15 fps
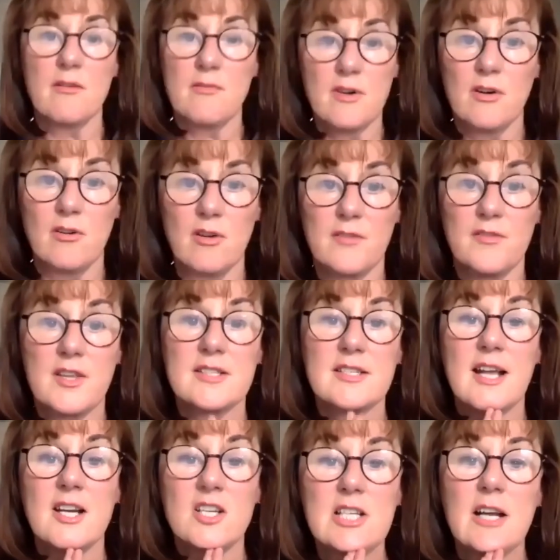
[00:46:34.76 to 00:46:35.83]
cover all of
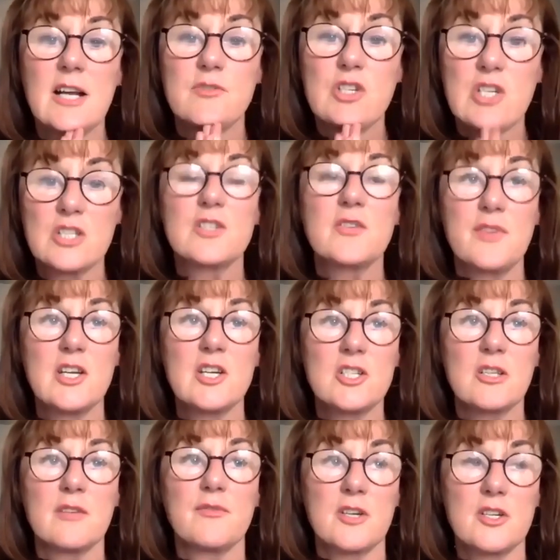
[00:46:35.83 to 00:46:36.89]
this. Actually, I've just
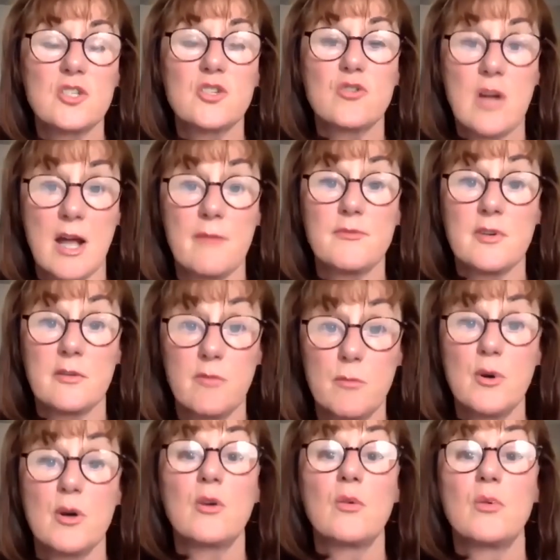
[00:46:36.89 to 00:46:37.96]
finished the first draft of a
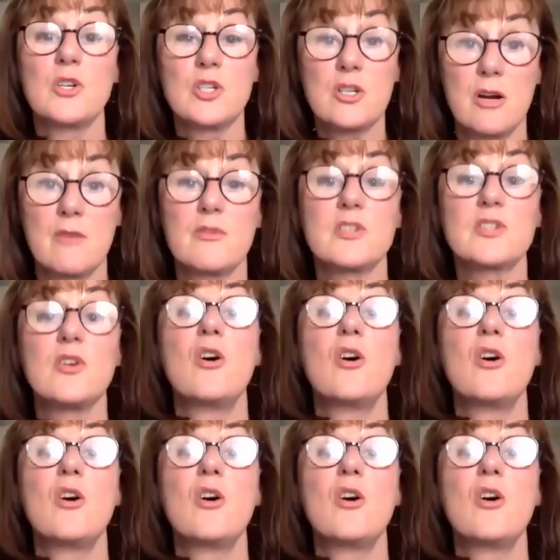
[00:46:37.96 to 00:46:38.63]
book which covers